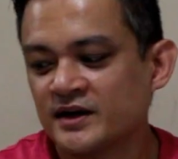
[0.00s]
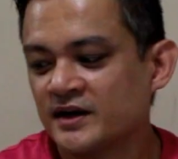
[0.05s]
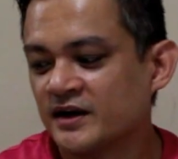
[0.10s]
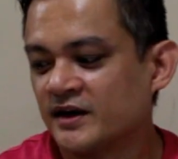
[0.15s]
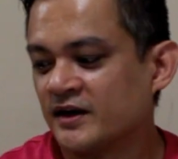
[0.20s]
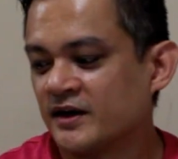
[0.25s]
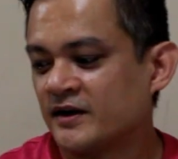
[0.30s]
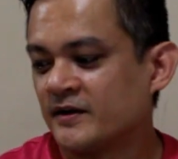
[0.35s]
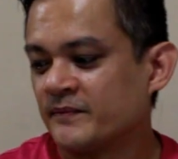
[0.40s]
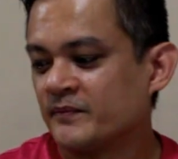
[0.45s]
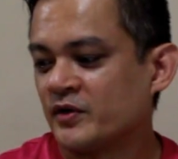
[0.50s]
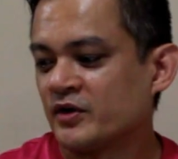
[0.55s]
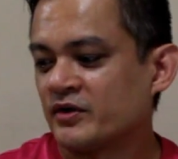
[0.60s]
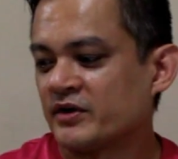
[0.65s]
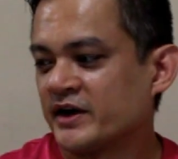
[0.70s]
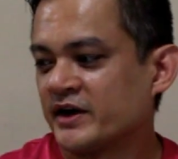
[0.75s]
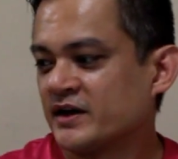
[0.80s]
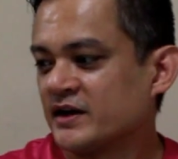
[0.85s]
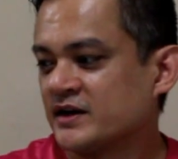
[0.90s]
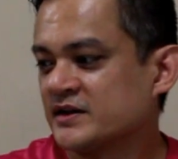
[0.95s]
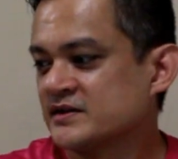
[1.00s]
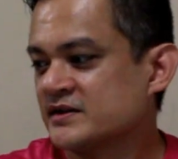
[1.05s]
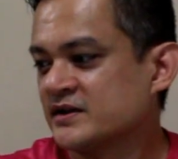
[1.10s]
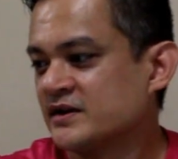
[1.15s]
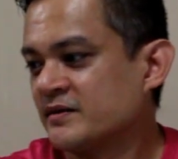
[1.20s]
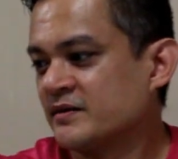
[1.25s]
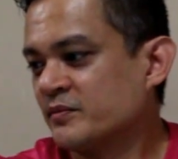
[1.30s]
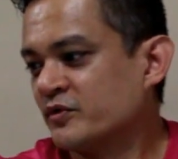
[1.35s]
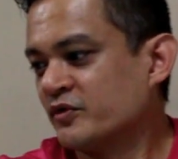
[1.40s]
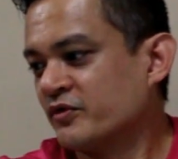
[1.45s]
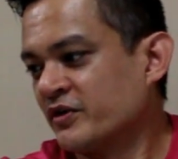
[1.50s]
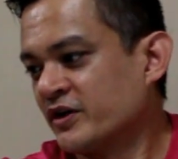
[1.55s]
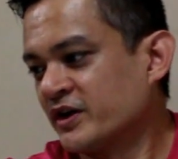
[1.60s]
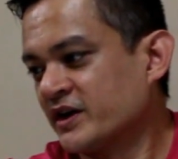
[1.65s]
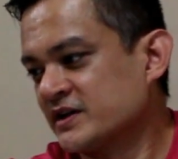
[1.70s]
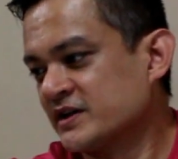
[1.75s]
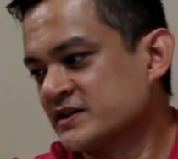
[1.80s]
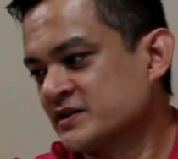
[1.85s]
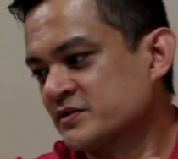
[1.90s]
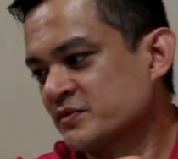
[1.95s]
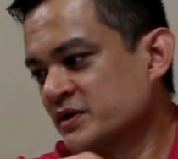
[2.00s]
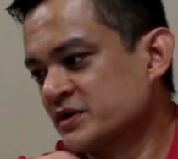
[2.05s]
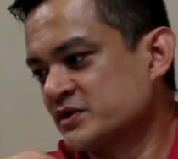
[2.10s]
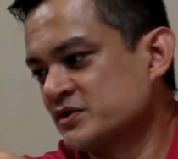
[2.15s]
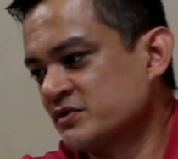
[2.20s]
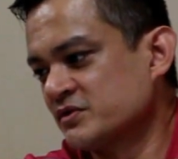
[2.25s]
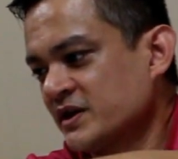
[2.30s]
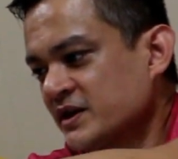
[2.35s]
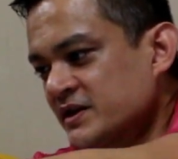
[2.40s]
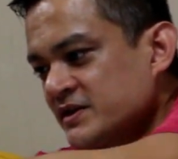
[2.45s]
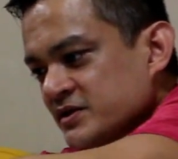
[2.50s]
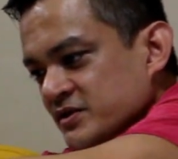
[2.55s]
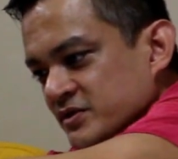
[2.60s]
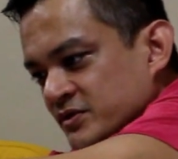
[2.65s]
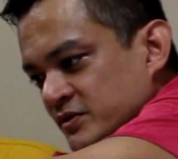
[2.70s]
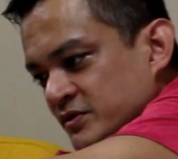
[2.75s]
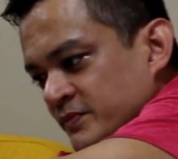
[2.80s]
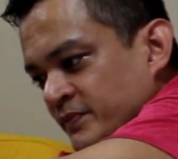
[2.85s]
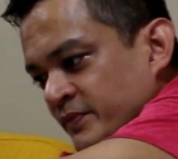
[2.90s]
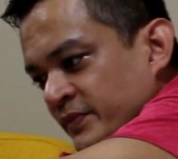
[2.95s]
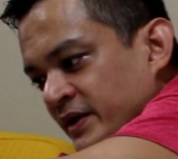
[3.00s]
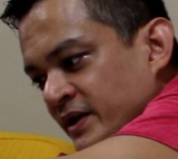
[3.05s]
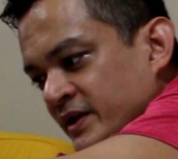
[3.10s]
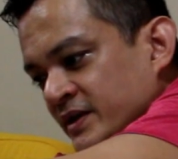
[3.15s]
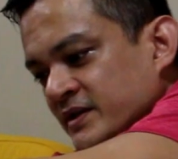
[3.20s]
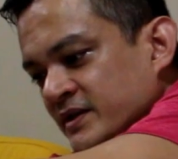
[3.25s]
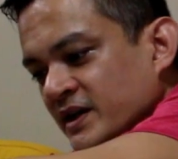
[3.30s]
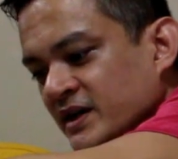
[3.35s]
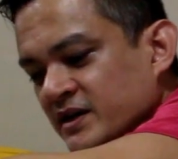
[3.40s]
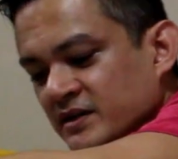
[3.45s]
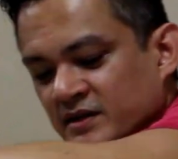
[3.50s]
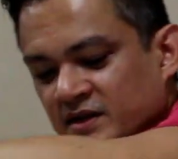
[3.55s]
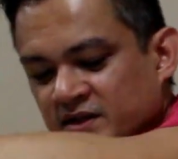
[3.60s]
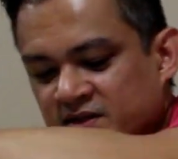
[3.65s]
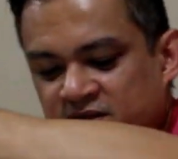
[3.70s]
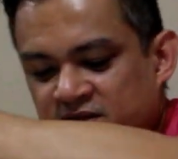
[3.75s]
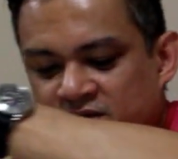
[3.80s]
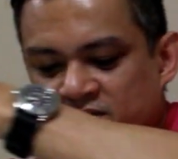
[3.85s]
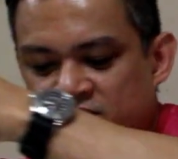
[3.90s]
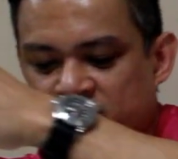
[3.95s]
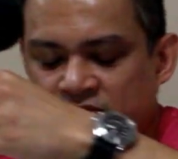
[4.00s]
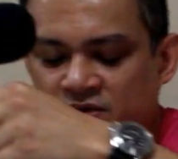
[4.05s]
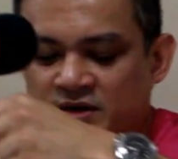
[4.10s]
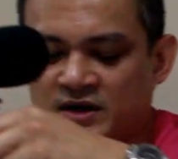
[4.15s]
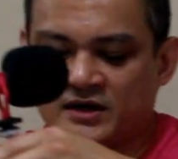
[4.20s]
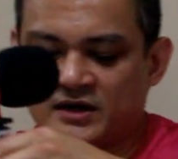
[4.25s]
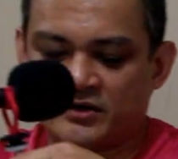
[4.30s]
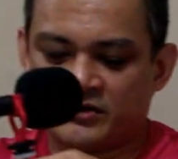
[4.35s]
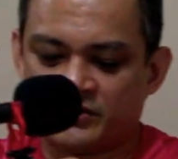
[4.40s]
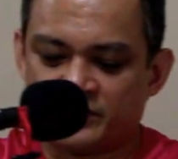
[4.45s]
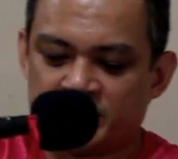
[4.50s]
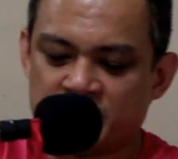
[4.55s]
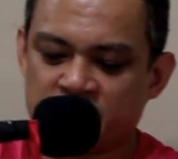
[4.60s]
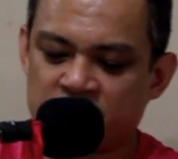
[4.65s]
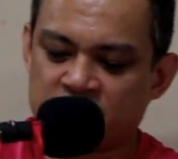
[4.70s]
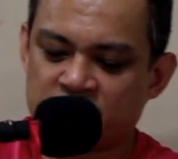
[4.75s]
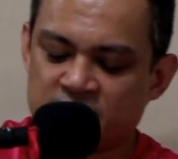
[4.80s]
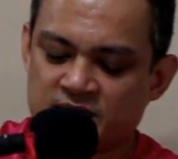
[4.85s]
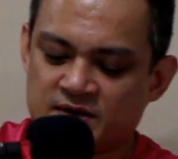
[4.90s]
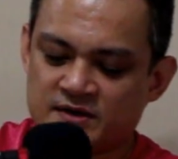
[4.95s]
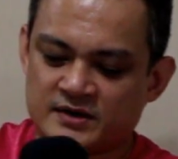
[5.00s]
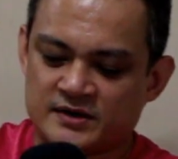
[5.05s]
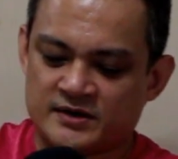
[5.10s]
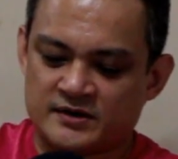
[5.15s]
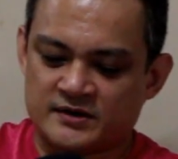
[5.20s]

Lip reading: All right, let's move on. I just want you guys to take a listen to how the